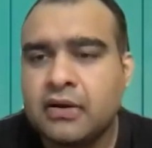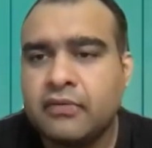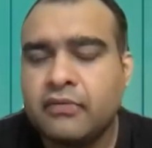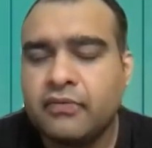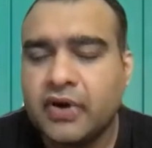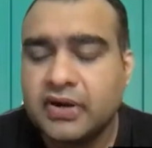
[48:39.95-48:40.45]

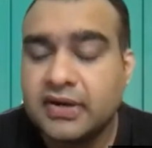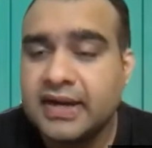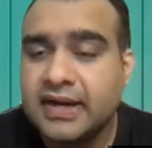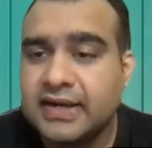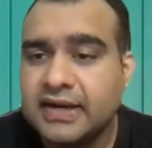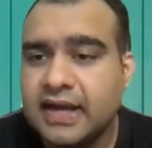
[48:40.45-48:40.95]
were
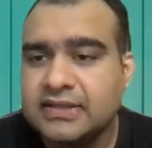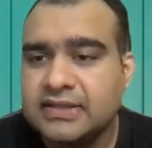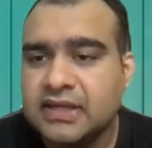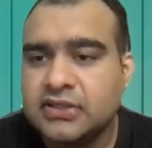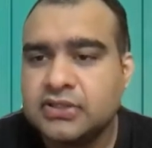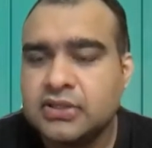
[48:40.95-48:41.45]
created as
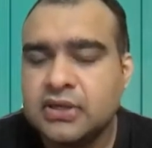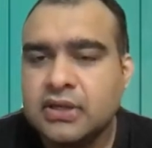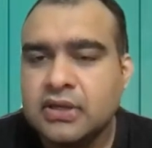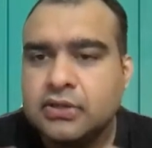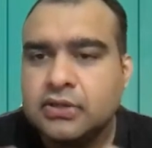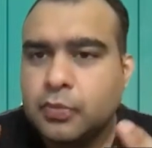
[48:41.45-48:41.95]
such.
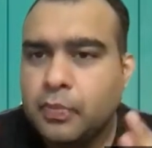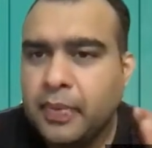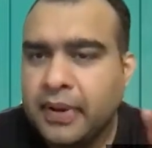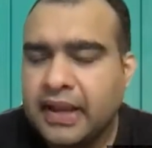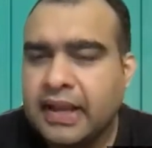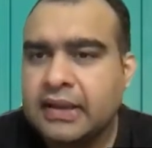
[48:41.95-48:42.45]

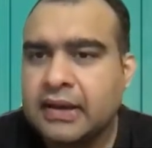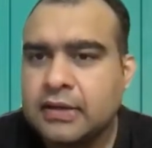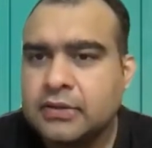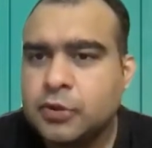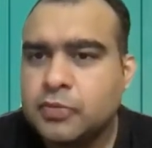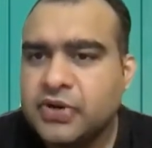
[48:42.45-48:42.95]

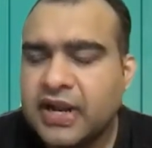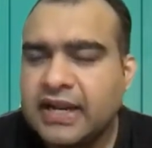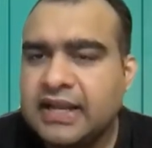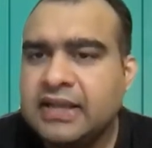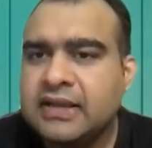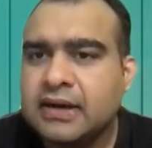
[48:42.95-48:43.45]
You
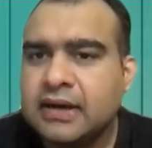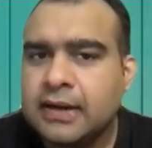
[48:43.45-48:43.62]
really